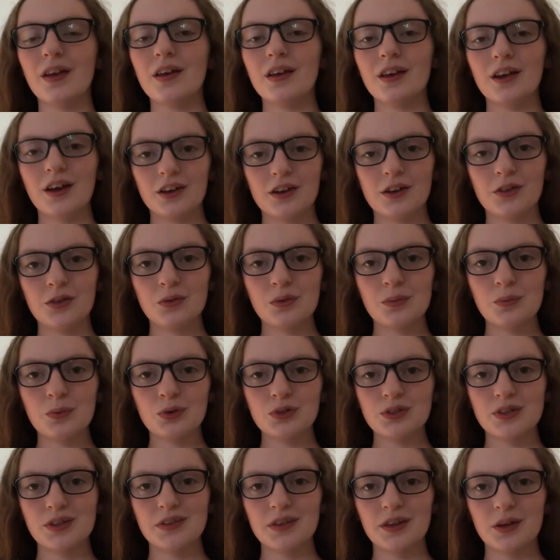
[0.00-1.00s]
Another
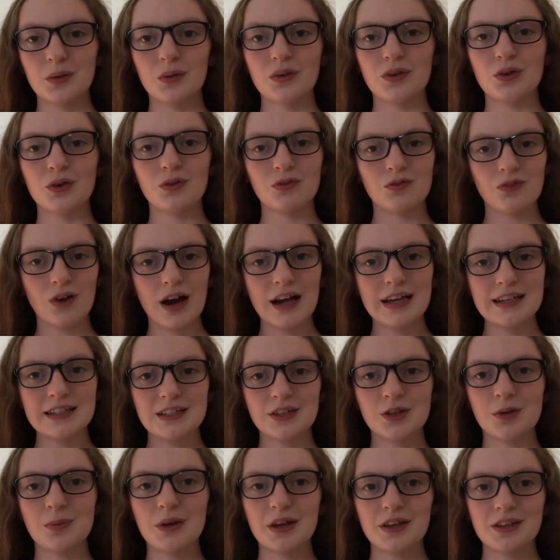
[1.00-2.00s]
important thing when you're writing
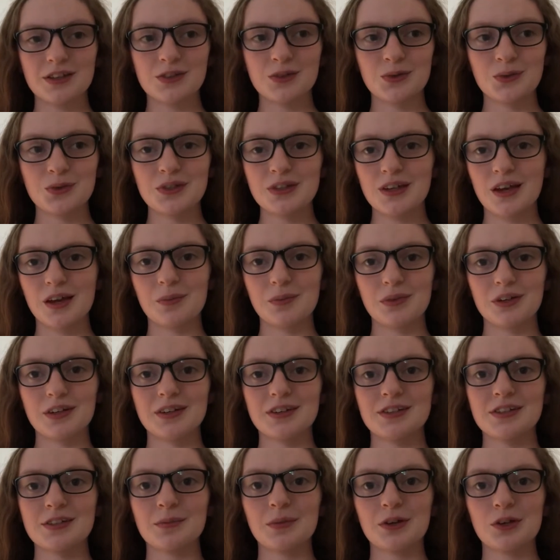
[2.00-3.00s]
your personal statement is
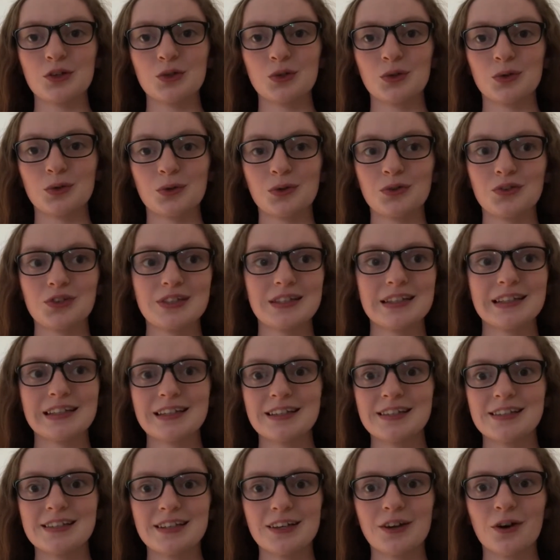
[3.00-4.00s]
to make sure you're not just
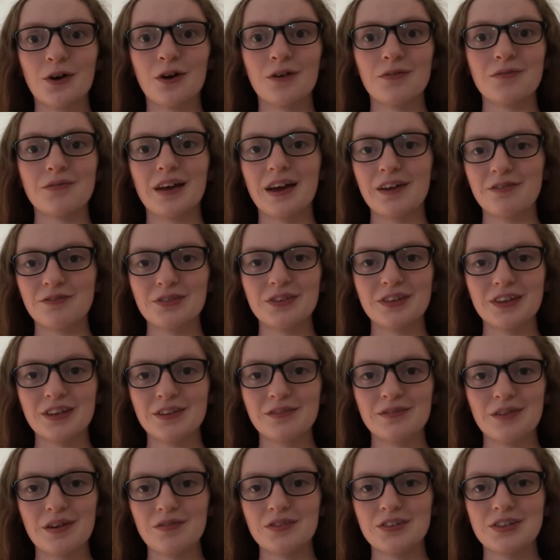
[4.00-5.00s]
listing off everything you've
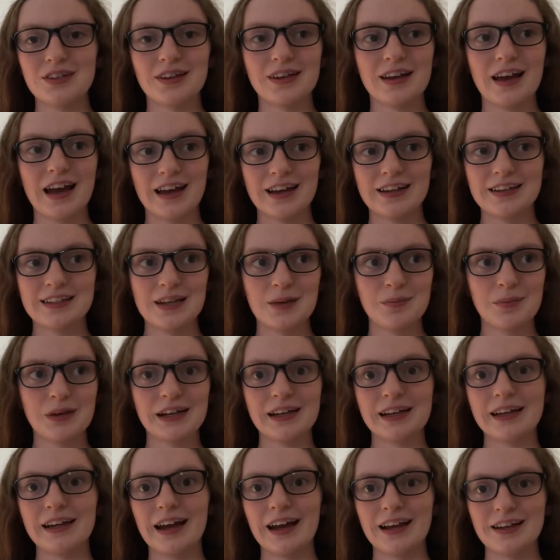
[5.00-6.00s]
ever done
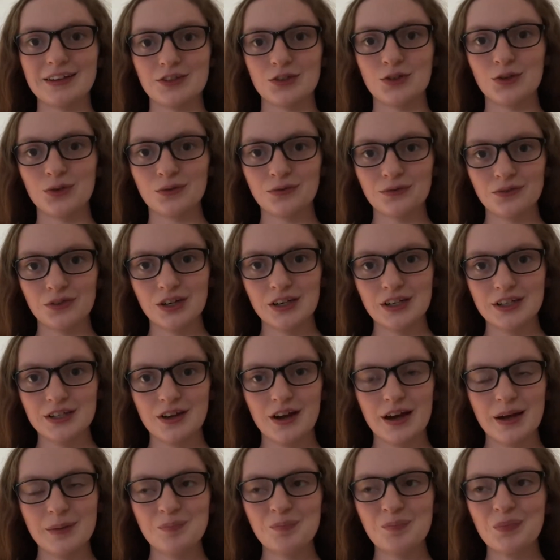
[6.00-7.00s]
academically and in your free
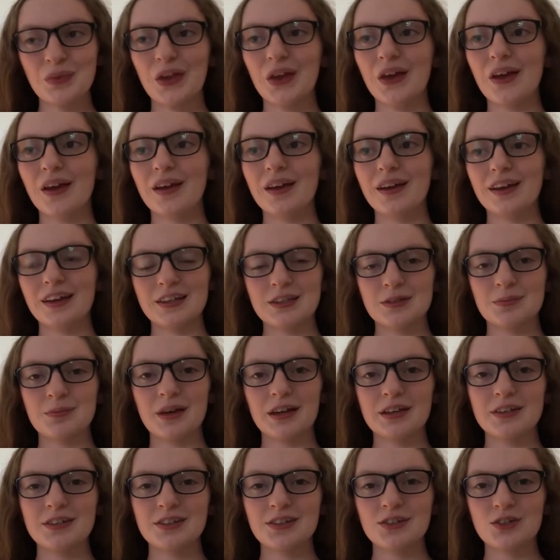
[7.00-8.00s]
time. It's
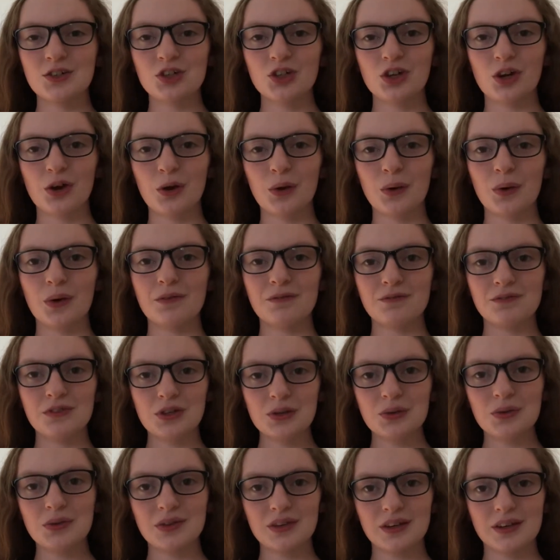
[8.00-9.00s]
better to show a
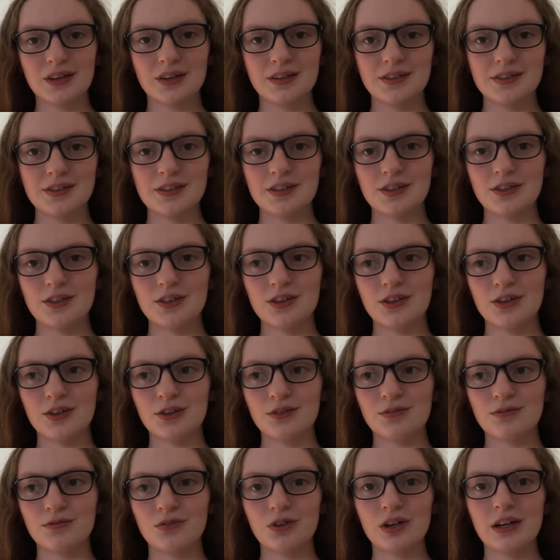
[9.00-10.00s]
few things that
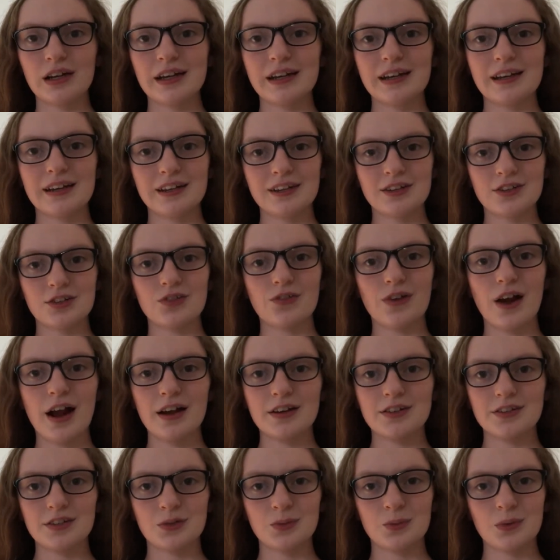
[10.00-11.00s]
you've really
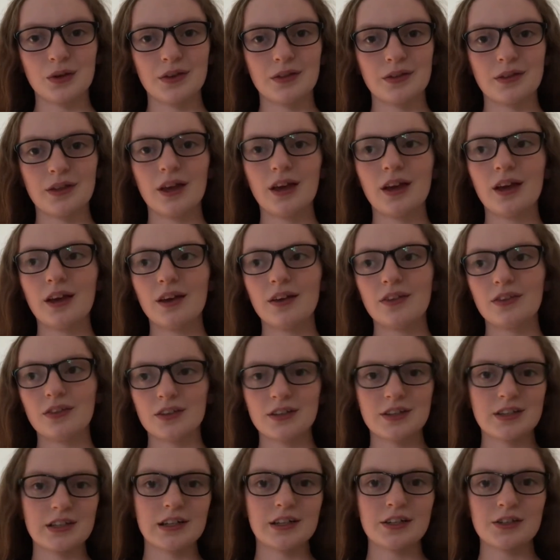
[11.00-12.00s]
interacted with than
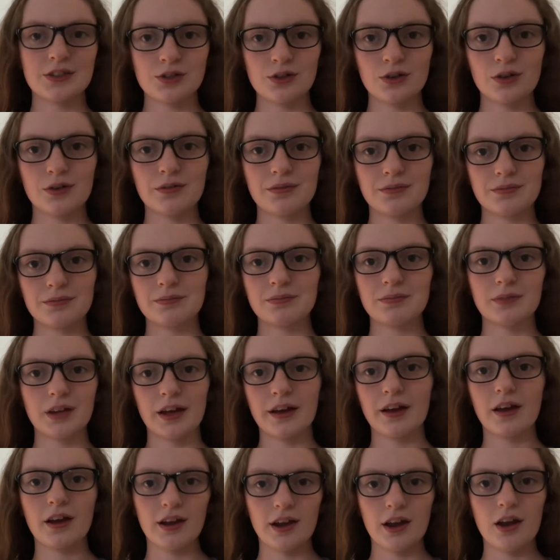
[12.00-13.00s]
to list off like
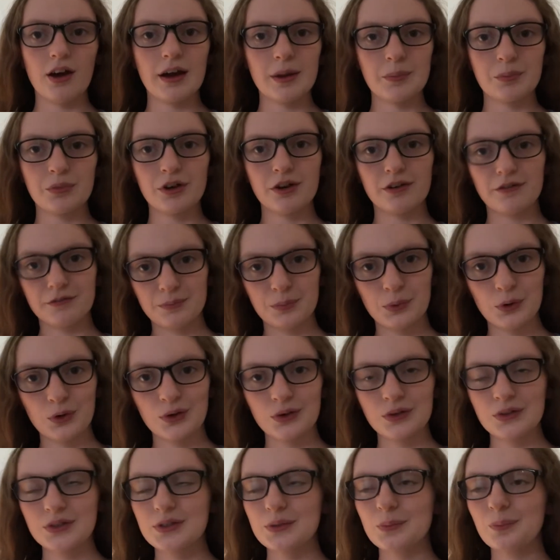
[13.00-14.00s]
a library of
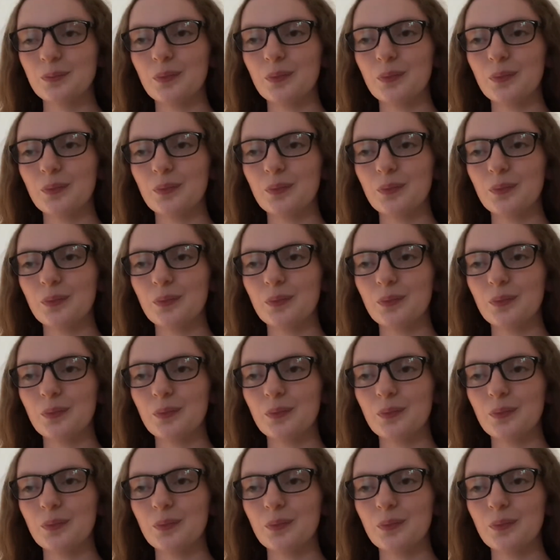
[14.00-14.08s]
books.